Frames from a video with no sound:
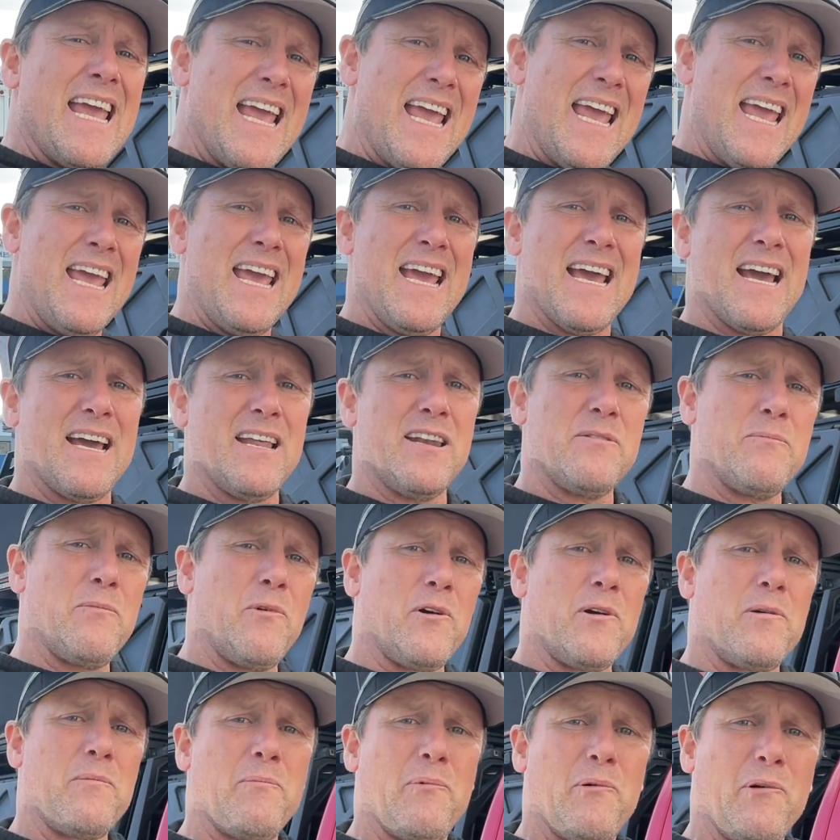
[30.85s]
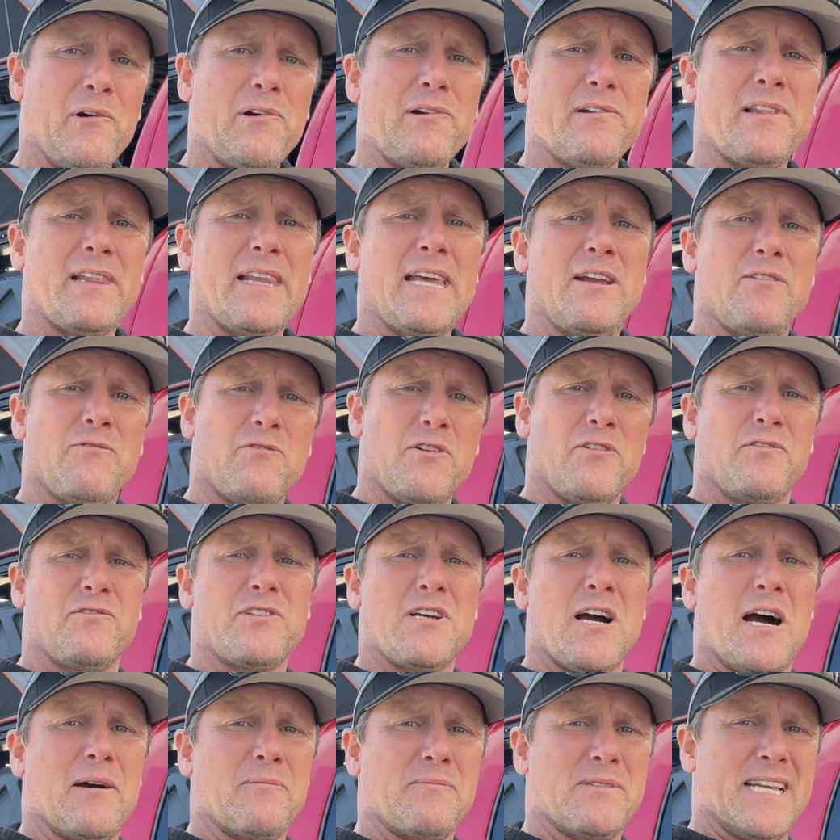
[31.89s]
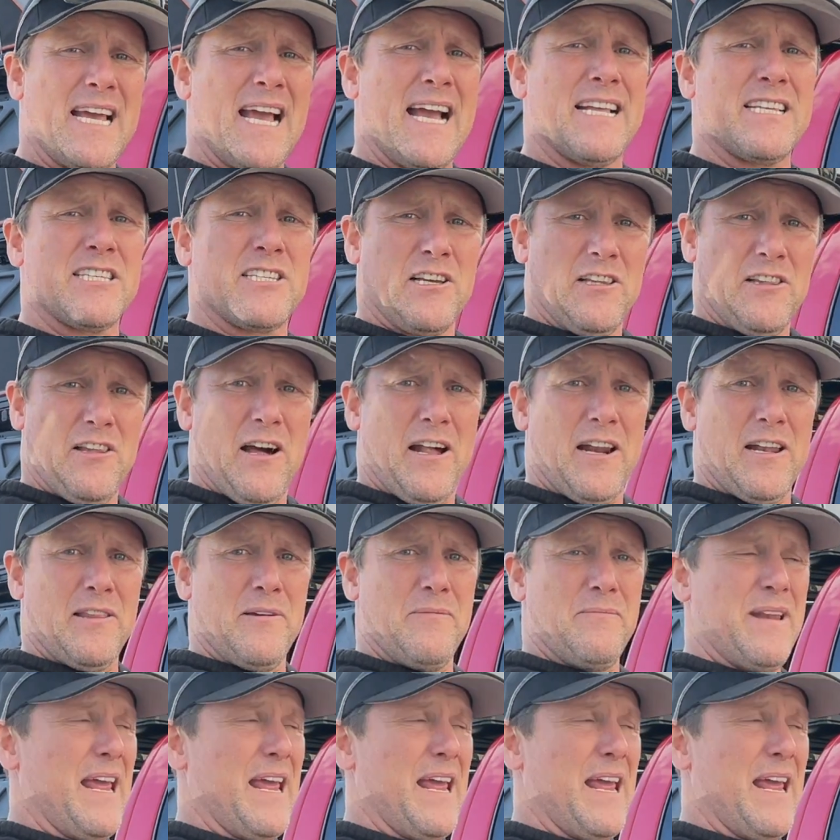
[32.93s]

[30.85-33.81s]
And more importantly, rooftop tents, a lot of them